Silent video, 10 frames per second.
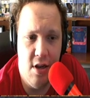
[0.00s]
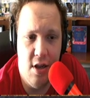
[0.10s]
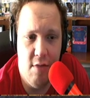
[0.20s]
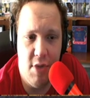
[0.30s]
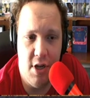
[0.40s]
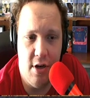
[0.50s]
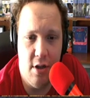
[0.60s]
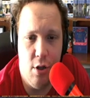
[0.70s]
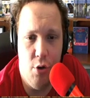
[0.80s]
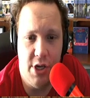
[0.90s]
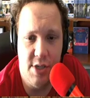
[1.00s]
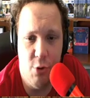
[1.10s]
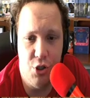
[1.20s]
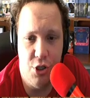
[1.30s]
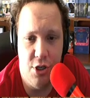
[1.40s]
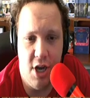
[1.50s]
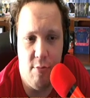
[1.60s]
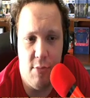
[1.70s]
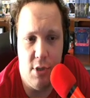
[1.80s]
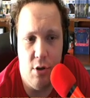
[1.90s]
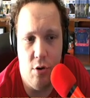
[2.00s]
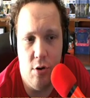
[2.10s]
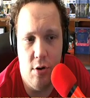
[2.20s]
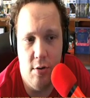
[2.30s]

but low exposure down below,